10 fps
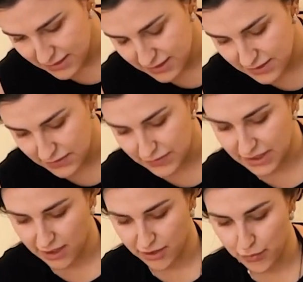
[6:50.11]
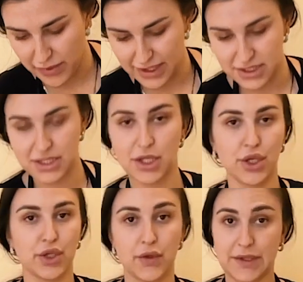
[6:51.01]
to do a color match.
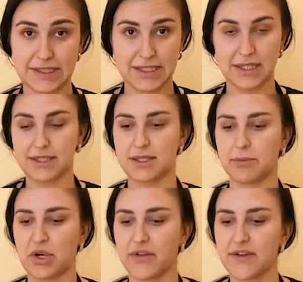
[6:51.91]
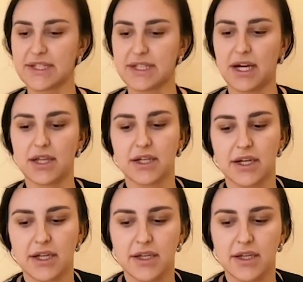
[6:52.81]
You can see it's the perfect color.